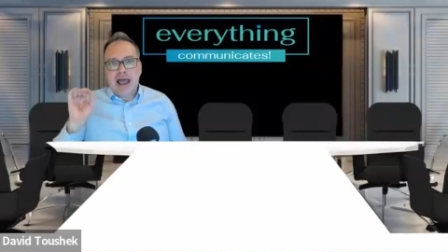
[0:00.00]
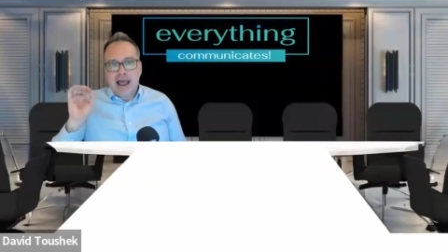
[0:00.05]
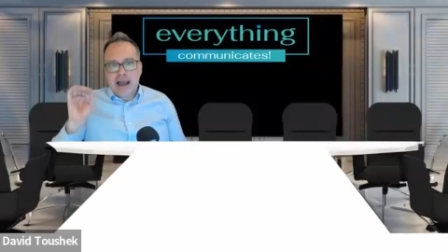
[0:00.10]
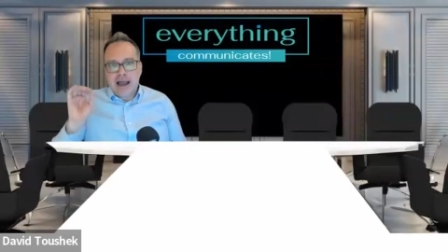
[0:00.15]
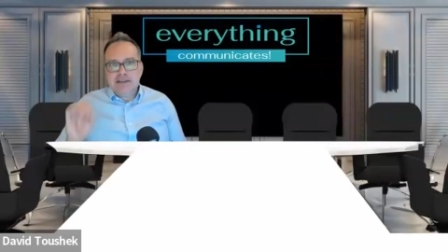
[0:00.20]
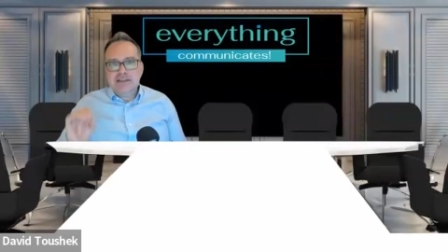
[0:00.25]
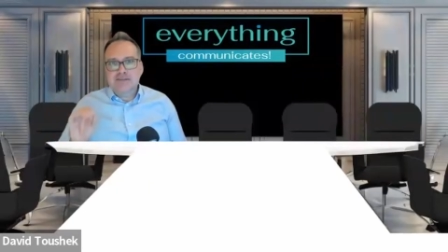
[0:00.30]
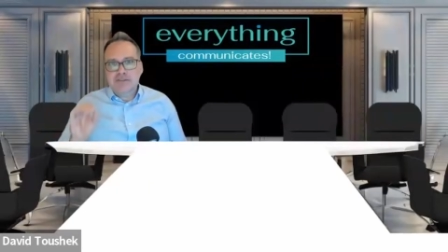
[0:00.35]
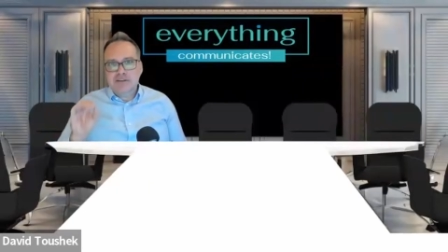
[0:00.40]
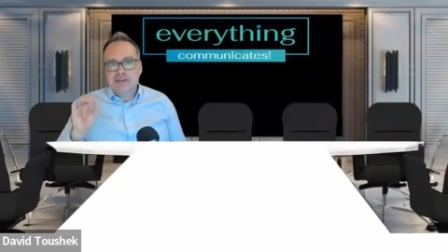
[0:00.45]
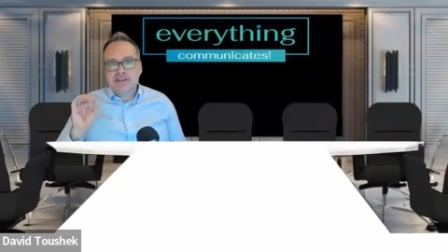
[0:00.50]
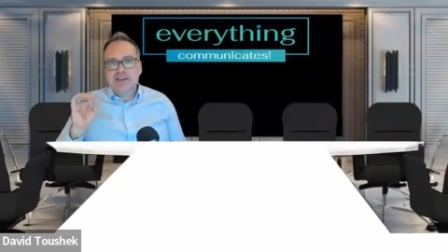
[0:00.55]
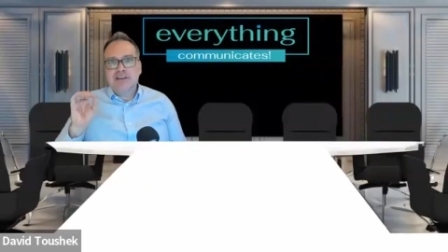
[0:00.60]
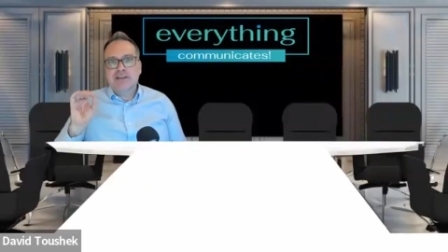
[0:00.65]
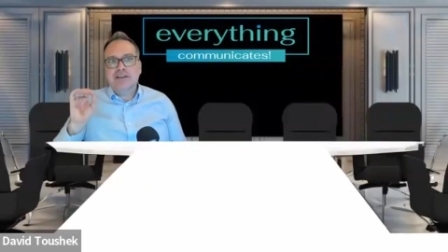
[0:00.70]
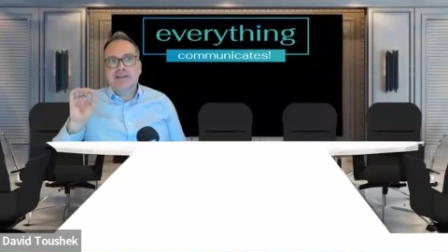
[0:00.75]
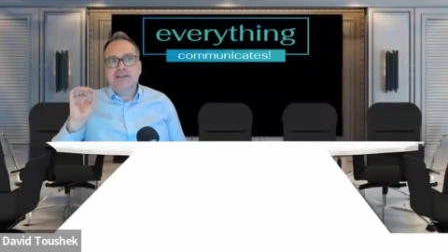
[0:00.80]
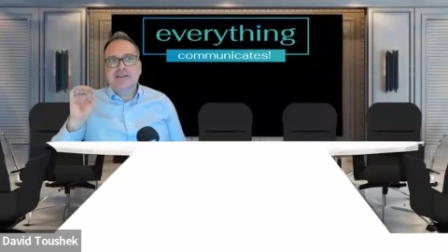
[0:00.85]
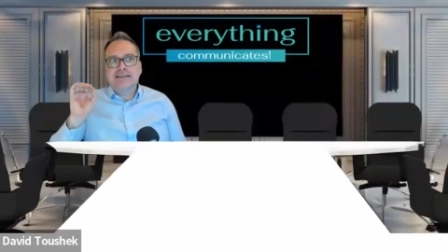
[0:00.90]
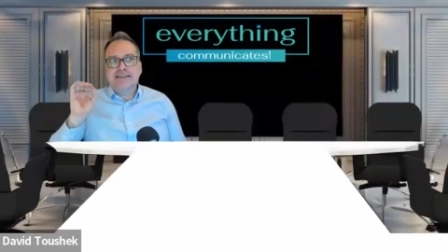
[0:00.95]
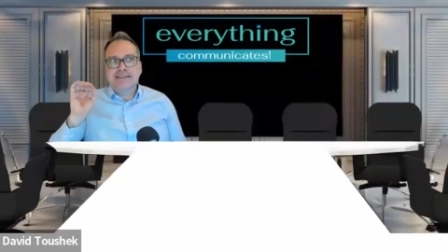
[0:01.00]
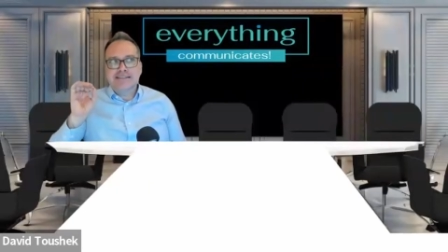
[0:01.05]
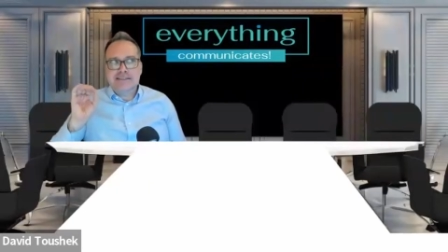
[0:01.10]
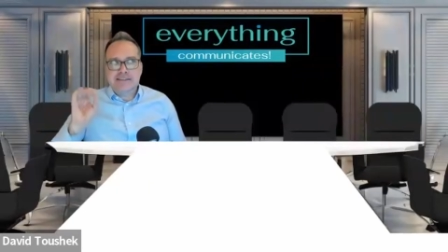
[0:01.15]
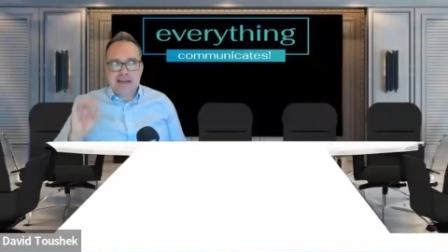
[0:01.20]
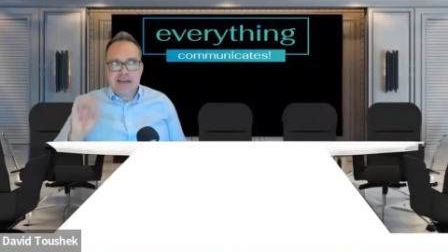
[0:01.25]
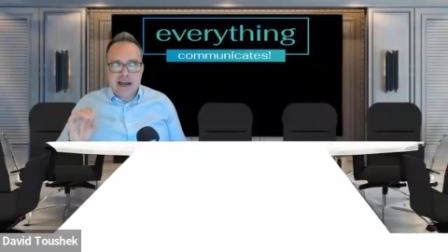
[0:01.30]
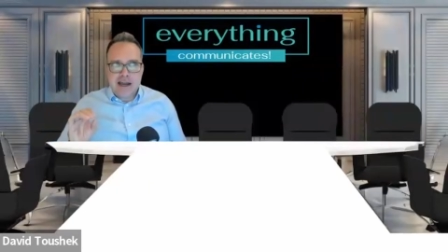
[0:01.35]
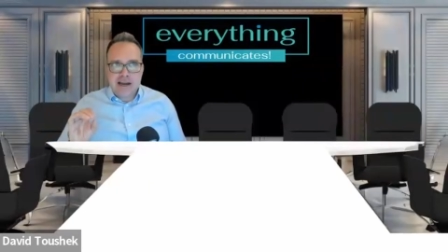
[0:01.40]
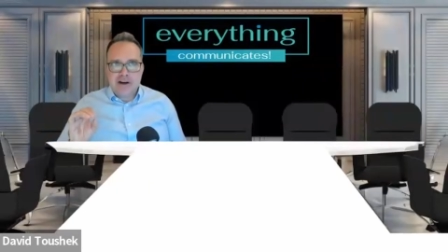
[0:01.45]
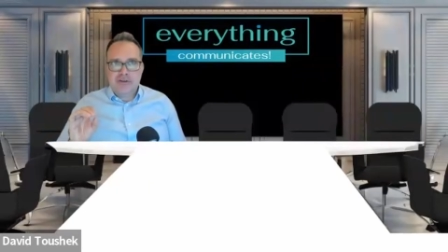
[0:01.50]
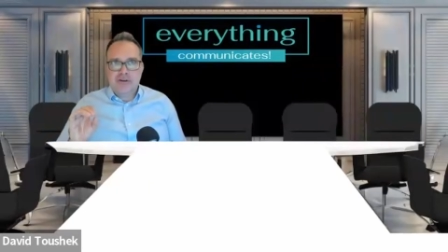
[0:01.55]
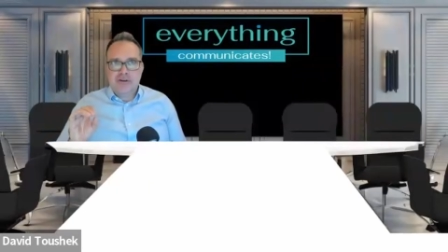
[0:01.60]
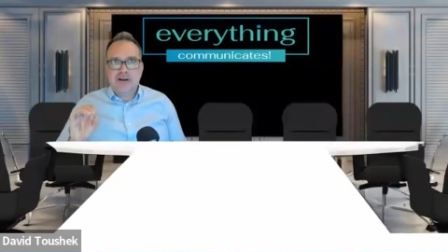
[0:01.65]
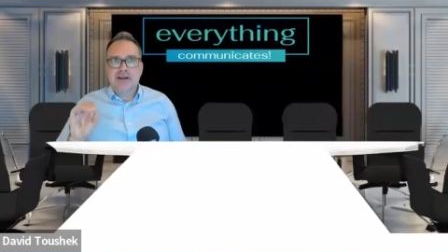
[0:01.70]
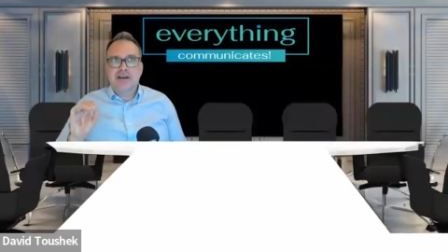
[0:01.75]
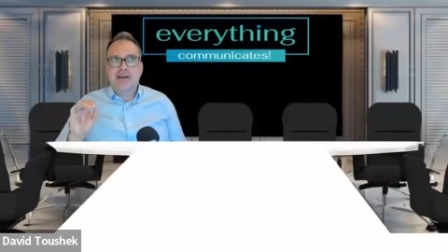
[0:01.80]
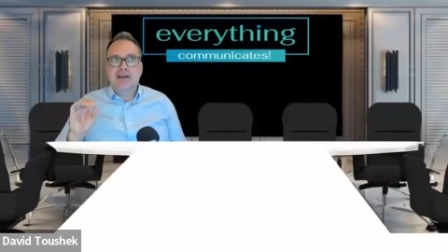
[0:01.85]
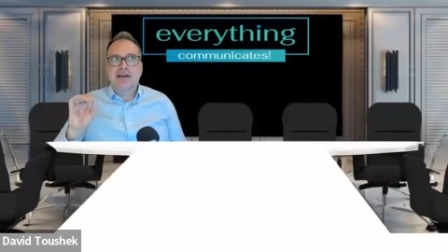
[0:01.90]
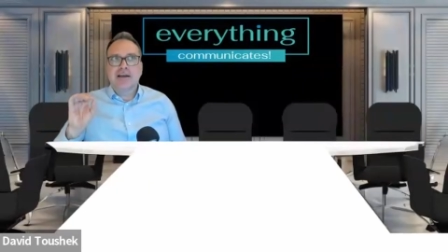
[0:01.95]
actively
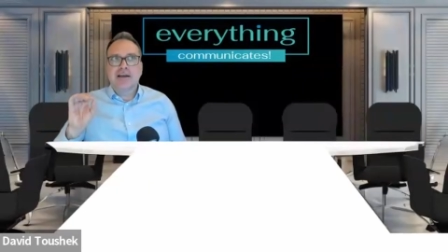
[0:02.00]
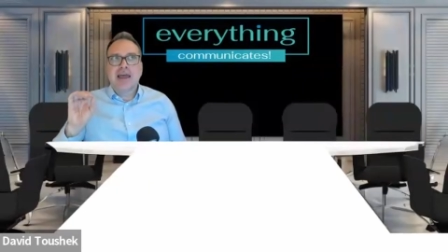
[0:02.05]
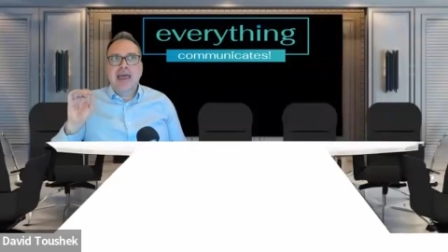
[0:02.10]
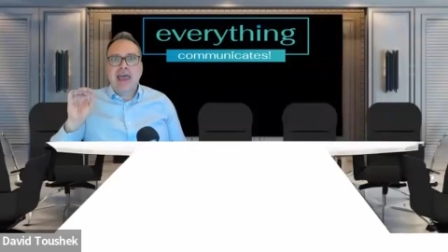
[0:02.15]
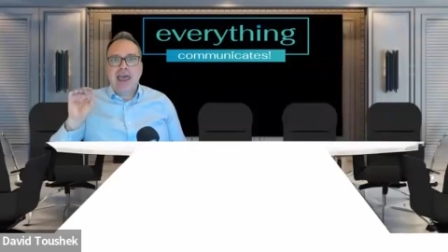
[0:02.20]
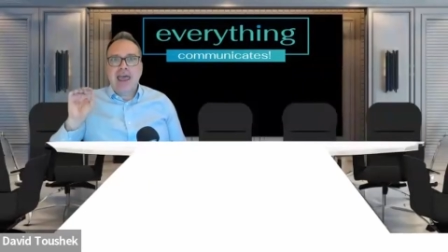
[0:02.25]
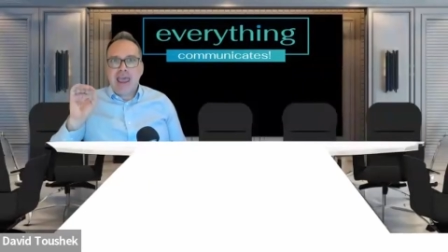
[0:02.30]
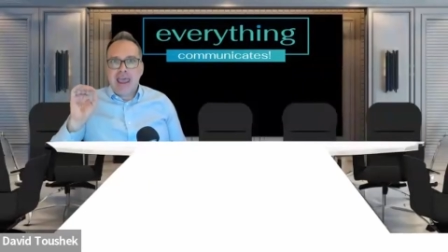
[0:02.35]
desiring